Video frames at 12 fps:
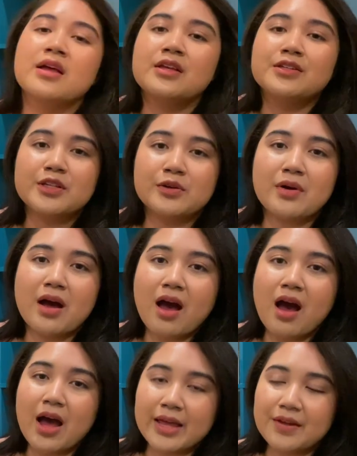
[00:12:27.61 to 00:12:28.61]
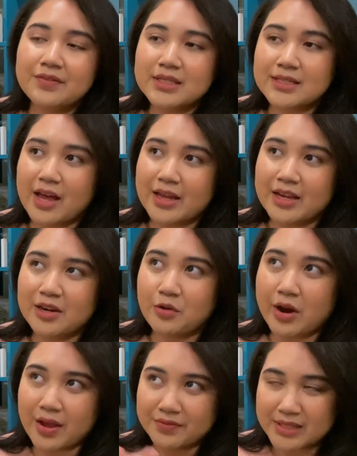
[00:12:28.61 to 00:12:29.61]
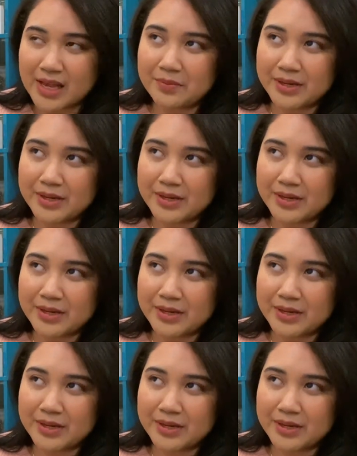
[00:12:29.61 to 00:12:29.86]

So I have decided, or I have set